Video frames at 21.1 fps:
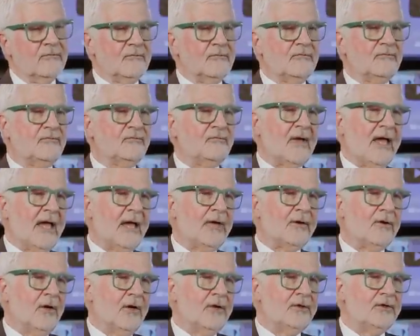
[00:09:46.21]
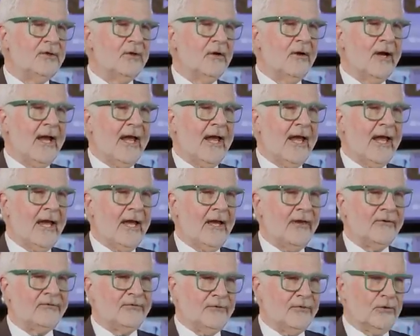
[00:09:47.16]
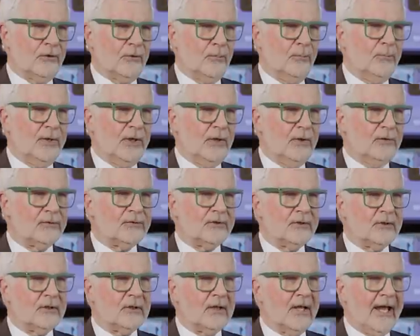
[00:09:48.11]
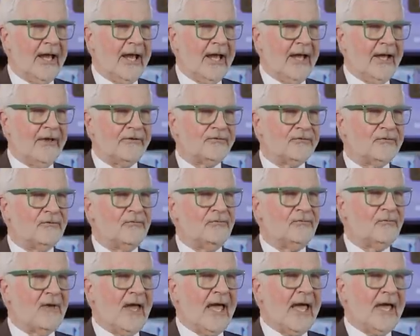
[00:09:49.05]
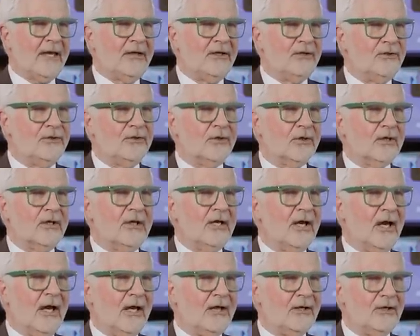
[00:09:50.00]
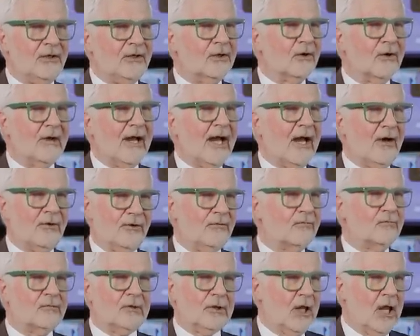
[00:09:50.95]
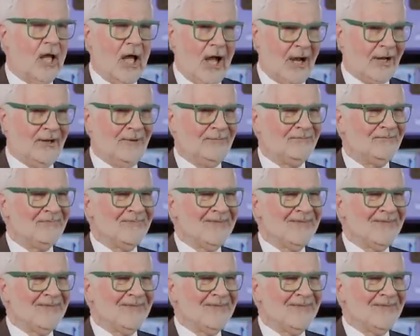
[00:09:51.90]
fat on your ass, you're built to last. Fat in your gut, you're out of luck.